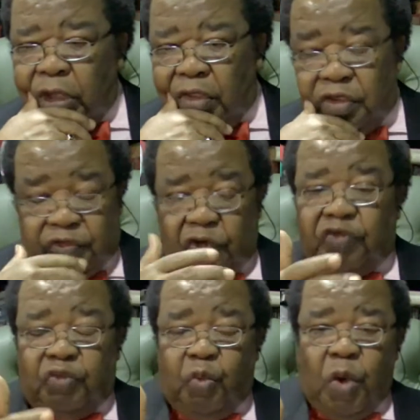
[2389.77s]
Now, this
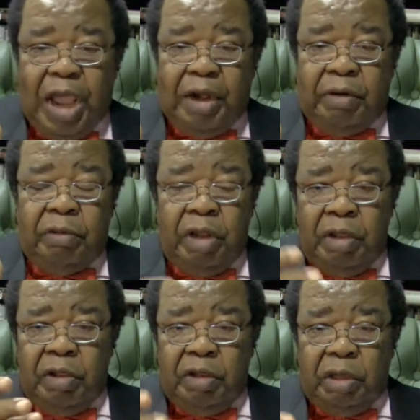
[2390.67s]
was when
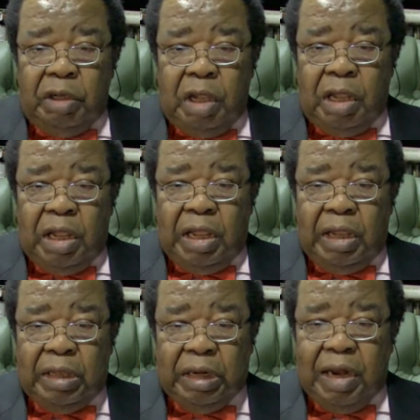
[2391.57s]

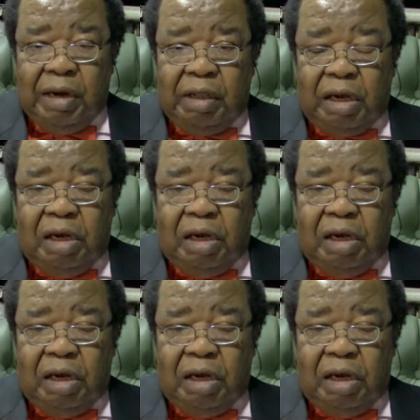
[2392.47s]
Hillary